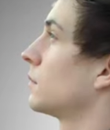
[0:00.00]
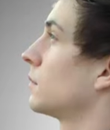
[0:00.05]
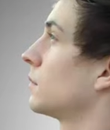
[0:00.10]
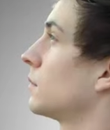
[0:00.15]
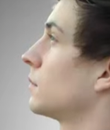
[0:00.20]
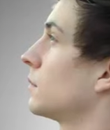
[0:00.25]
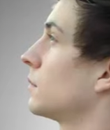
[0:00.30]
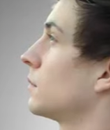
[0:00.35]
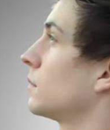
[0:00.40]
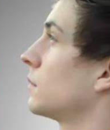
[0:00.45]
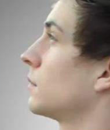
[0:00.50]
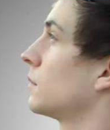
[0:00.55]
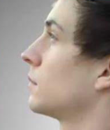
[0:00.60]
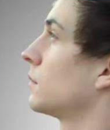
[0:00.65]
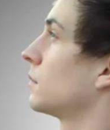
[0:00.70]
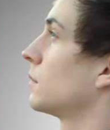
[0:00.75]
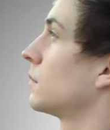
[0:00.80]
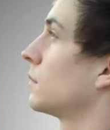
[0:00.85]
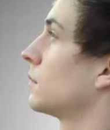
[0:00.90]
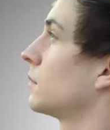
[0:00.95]

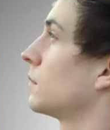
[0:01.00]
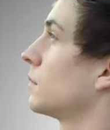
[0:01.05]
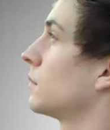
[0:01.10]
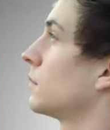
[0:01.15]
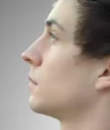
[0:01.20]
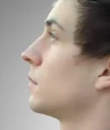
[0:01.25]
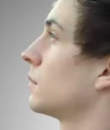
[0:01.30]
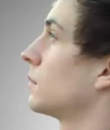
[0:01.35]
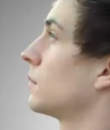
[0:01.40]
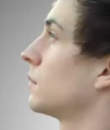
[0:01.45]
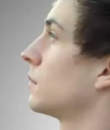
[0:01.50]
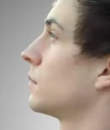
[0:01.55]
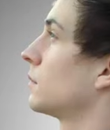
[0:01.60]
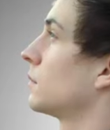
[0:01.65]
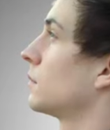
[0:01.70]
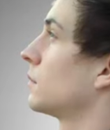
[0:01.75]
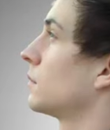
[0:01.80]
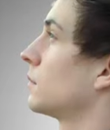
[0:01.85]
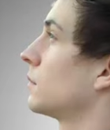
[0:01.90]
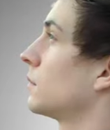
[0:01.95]

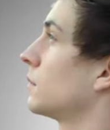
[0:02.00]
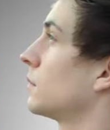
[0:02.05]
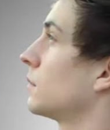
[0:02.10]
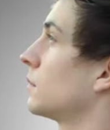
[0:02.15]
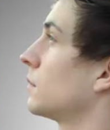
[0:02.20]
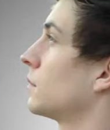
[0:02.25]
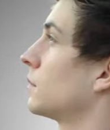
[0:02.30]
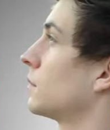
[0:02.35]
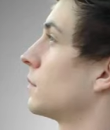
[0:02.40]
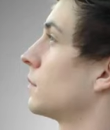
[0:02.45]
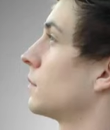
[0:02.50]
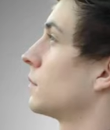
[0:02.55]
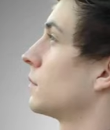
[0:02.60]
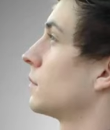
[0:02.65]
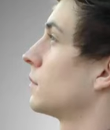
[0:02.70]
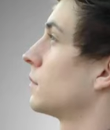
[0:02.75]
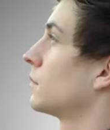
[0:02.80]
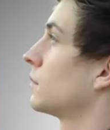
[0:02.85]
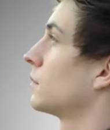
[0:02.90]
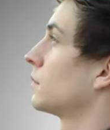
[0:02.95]

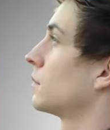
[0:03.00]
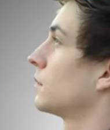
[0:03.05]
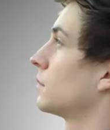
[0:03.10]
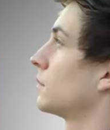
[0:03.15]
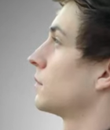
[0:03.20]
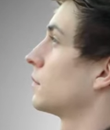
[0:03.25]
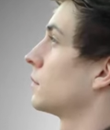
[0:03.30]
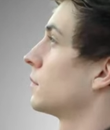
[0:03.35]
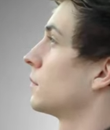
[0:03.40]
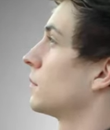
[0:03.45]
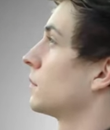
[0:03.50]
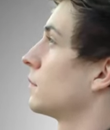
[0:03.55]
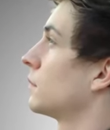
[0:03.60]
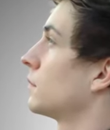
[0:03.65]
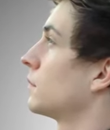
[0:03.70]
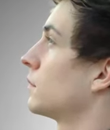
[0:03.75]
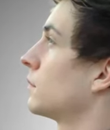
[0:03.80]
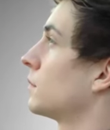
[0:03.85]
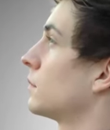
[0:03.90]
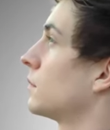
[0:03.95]

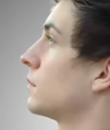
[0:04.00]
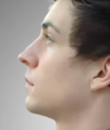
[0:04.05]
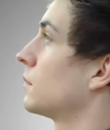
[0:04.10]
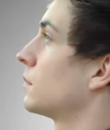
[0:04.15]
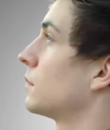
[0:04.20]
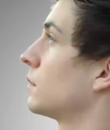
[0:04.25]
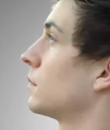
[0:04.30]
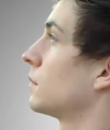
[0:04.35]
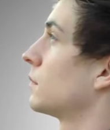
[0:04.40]
Nothing is said.